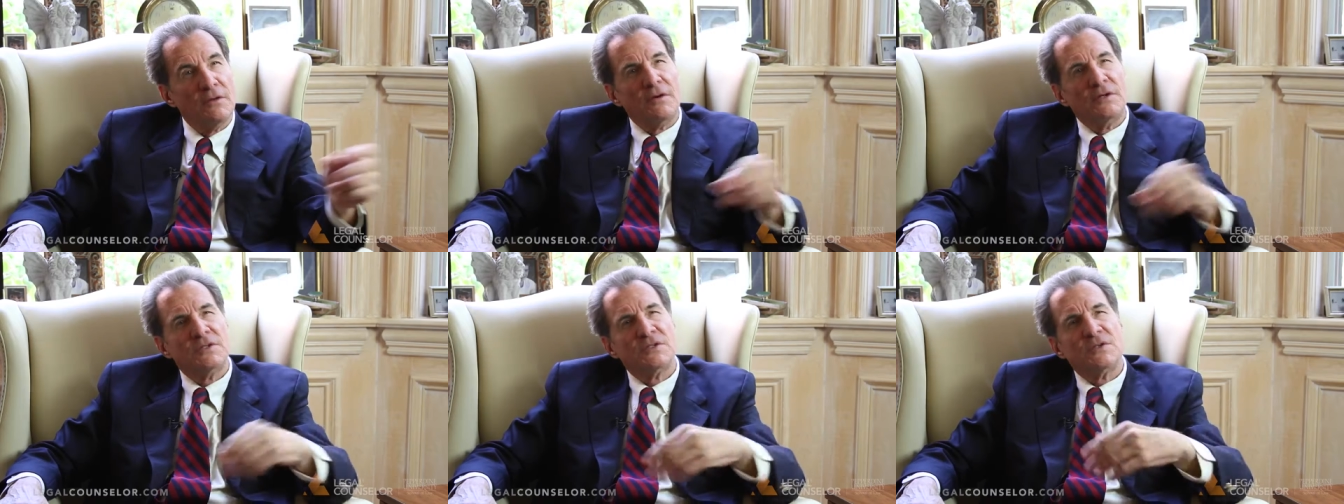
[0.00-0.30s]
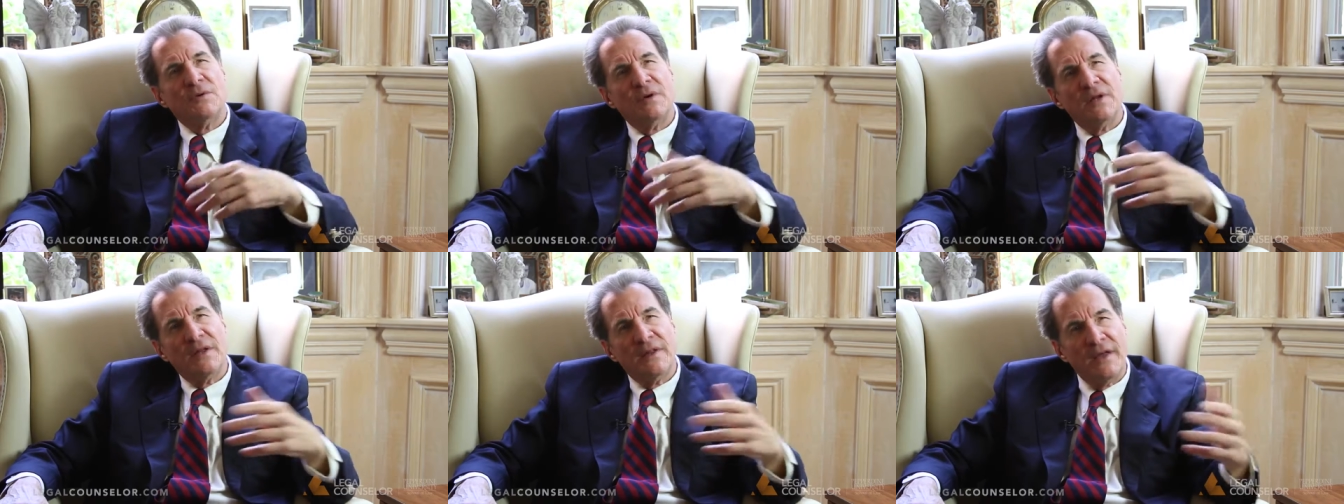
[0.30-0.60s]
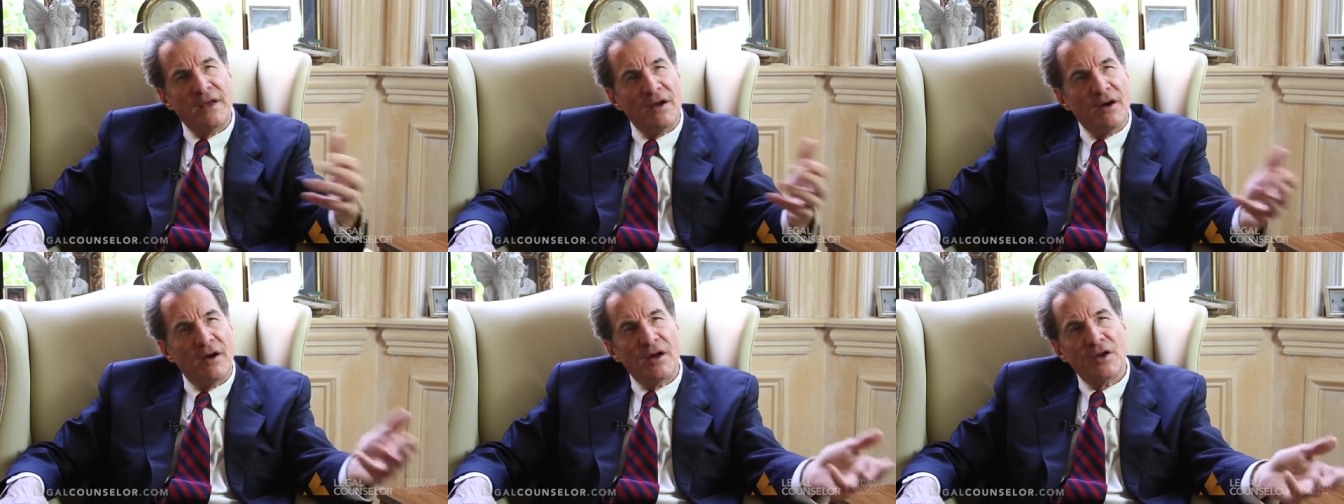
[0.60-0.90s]
Lawyers go
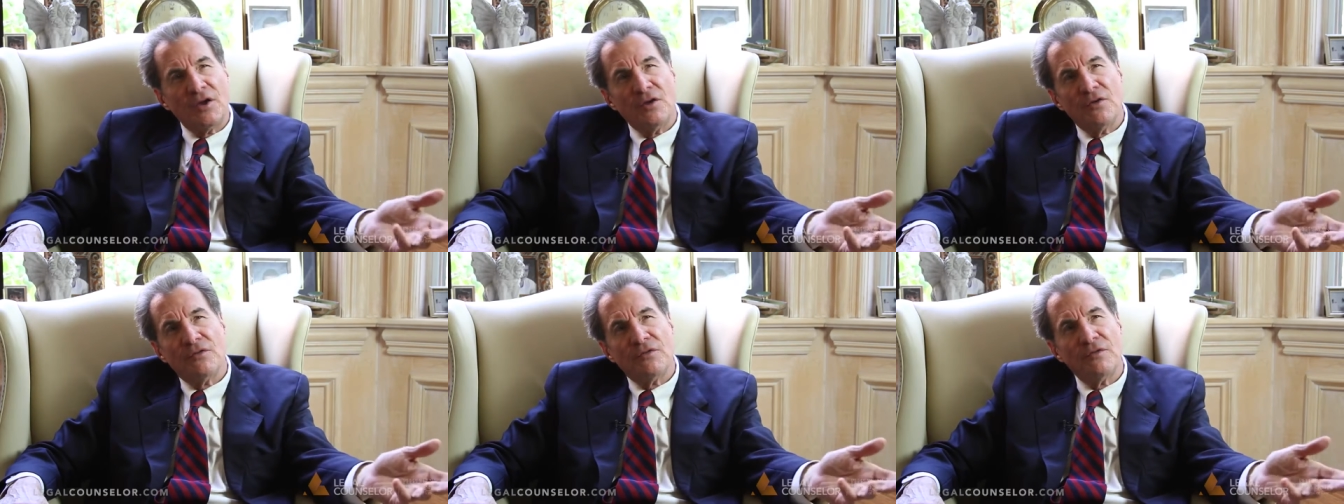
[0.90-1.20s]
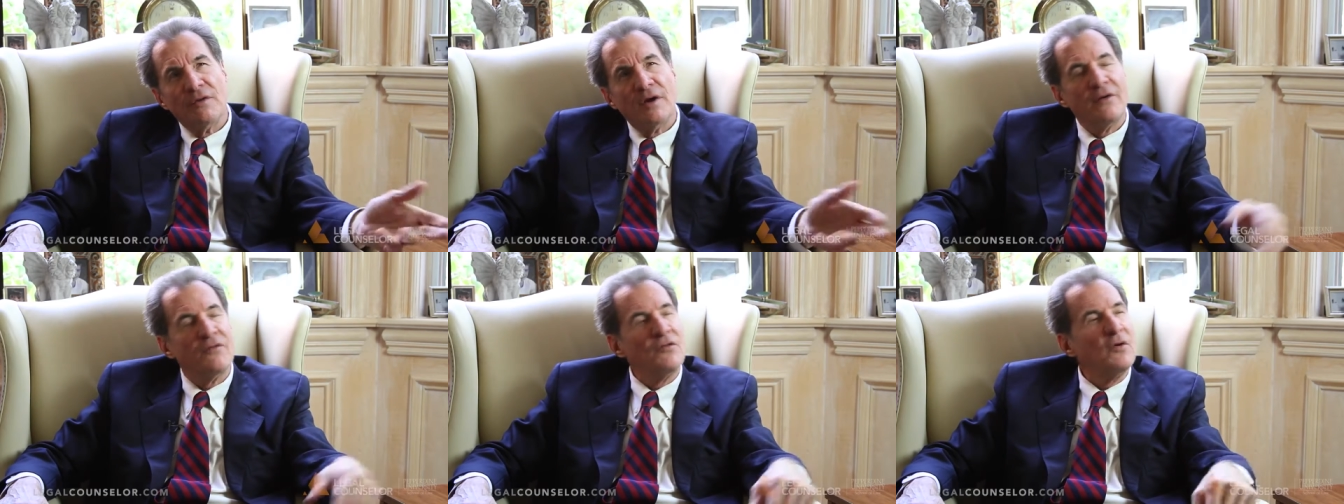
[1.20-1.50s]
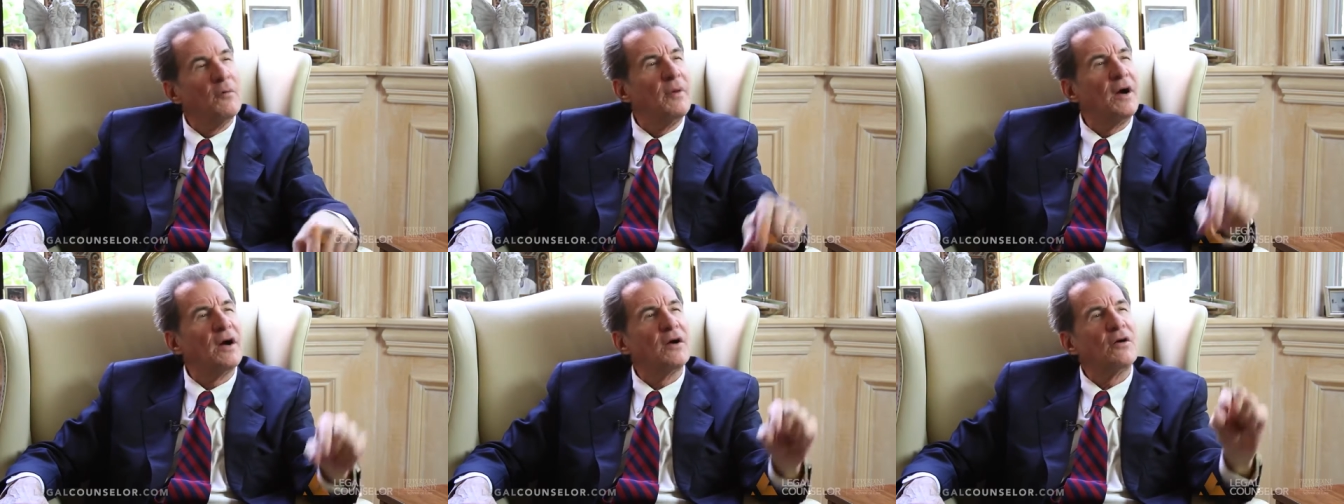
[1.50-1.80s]
in and they argue
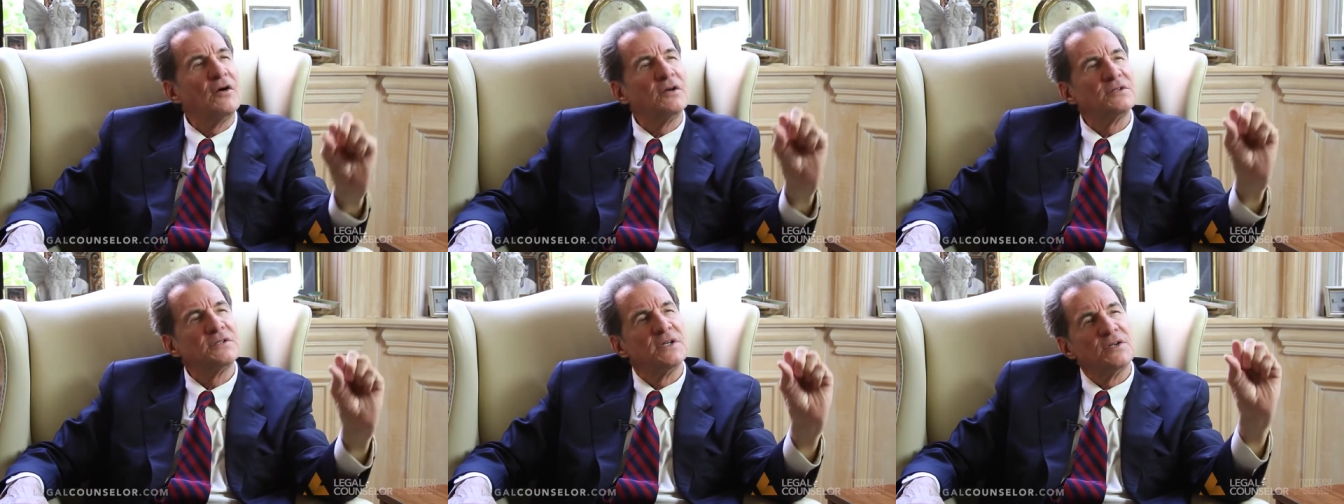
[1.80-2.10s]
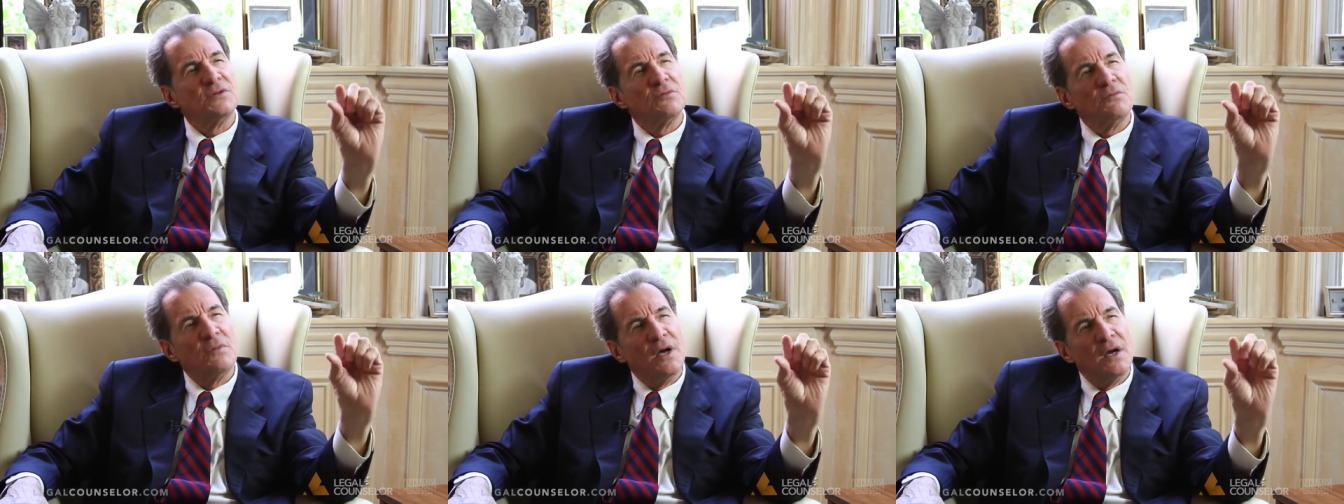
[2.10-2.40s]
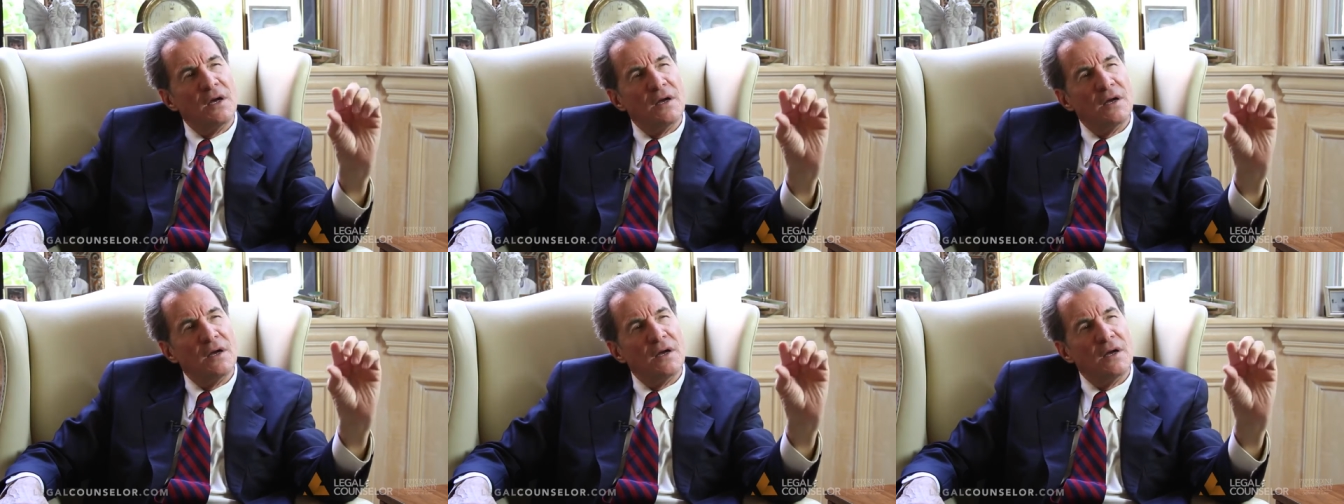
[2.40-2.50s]
forever about causation.